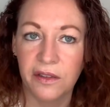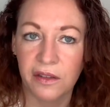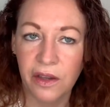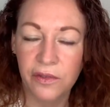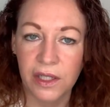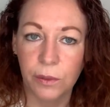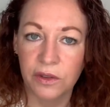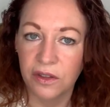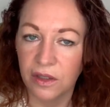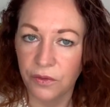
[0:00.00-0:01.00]
I definitely
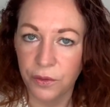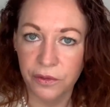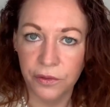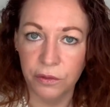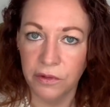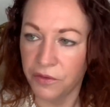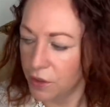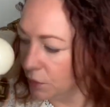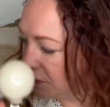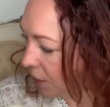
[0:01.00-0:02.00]
want to give you a full
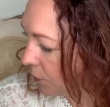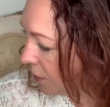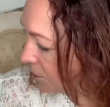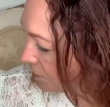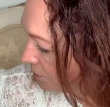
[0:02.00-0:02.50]
review on that one.